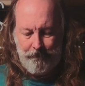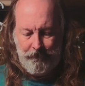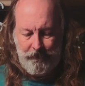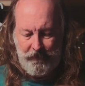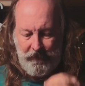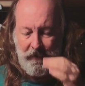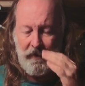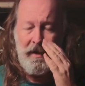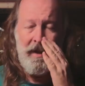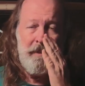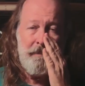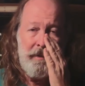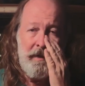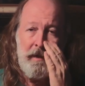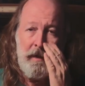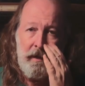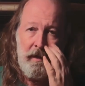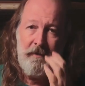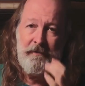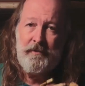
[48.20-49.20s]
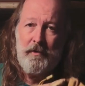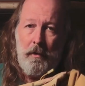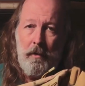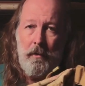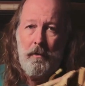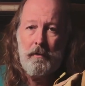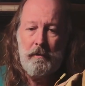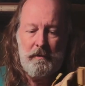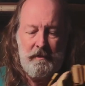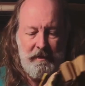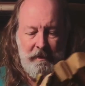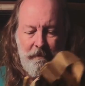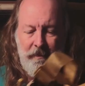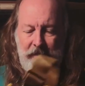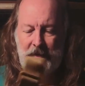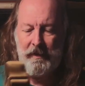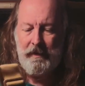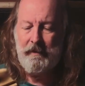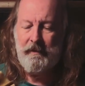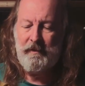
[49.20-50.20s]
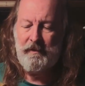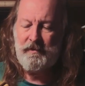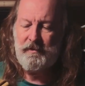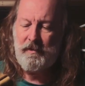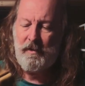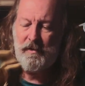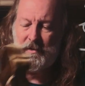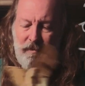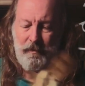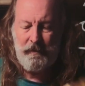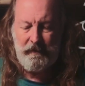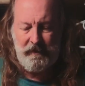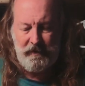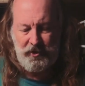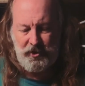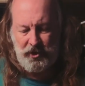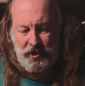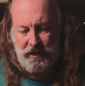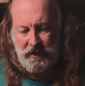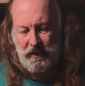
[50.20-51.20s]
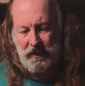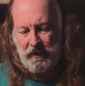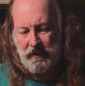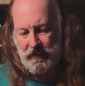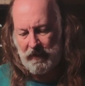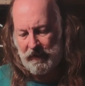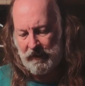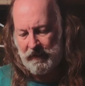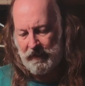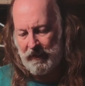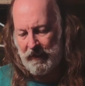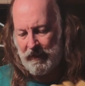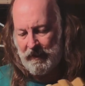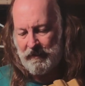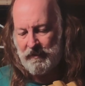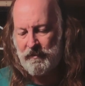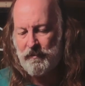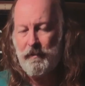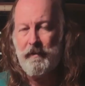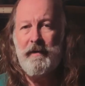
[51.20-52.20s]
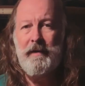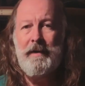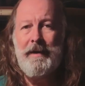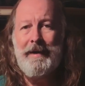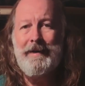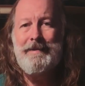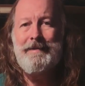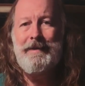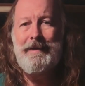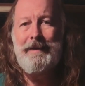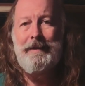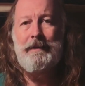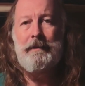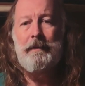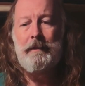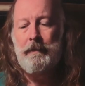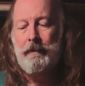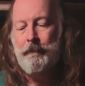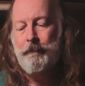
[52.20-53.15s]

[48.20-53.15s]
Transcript: they're not big enough to hold something that starts with a G and ends with a 19.